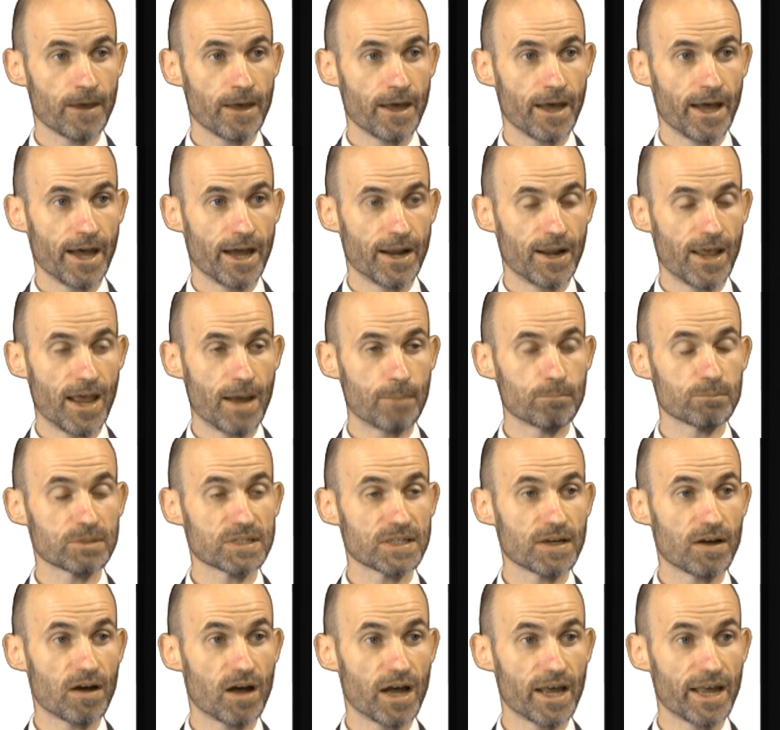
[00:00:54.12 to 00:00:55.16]
And
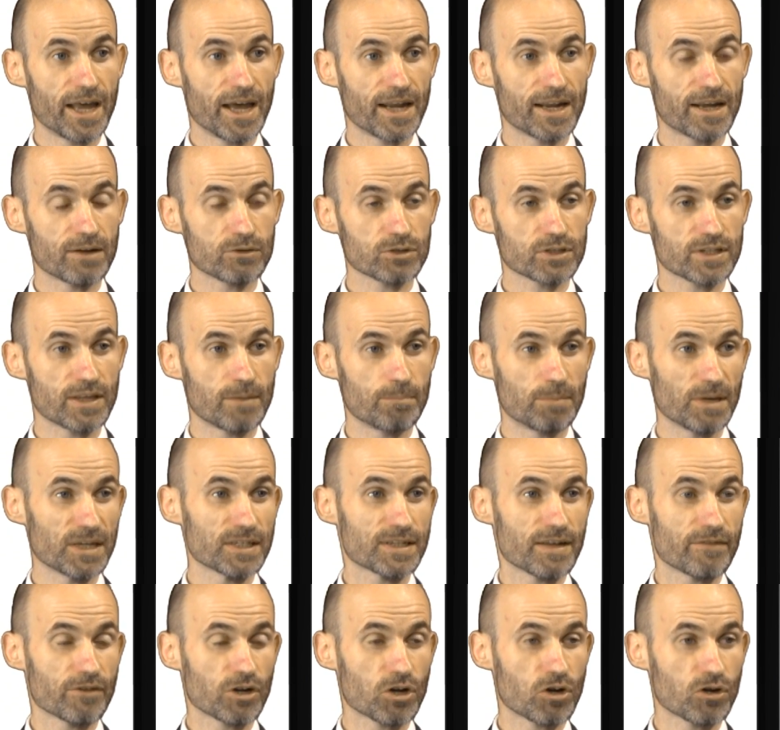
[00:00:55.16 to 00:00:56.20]
MTI announced their
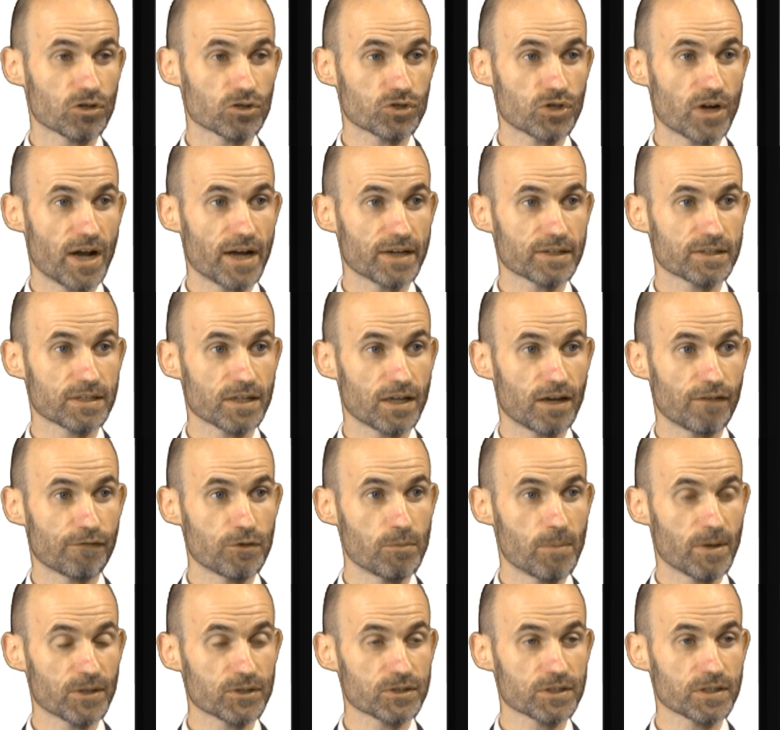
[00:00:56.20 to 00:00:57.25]
biggest ever contract a
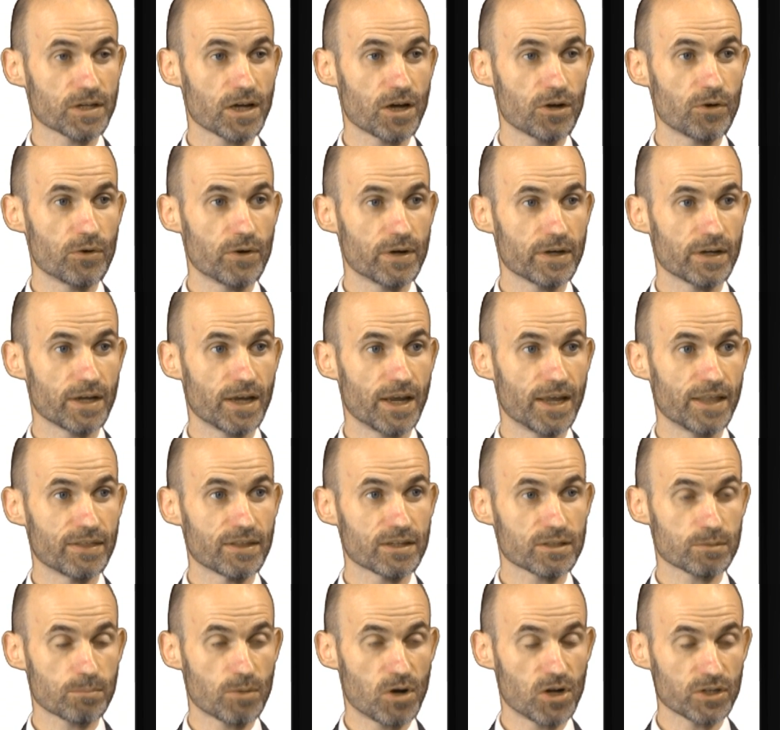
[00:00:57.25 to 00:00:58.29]
few months ago in
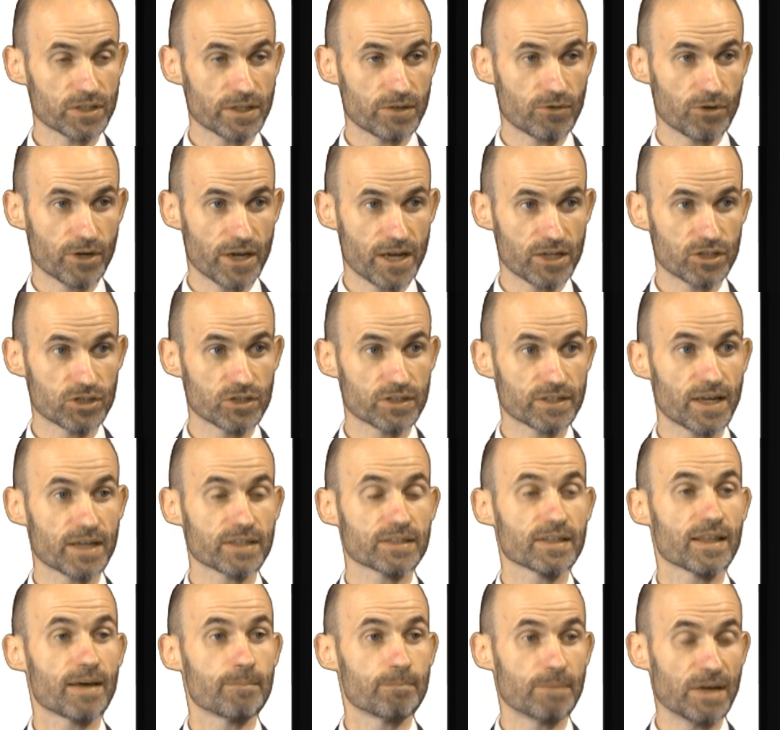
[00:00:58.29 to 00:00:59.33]
the smart irrigation
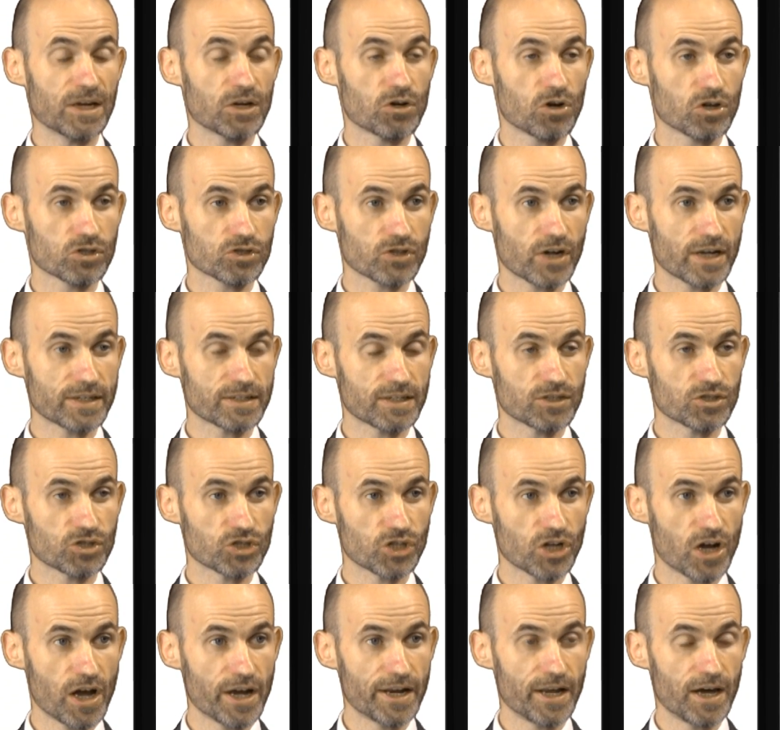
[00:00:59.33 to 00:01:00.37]
sector, that big contract in
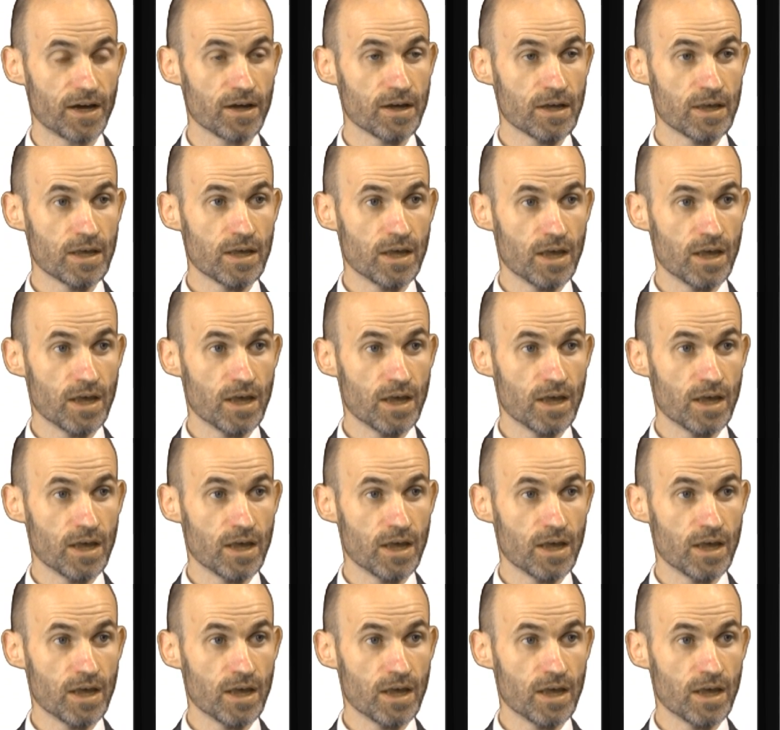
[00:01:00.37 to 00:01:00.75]
China.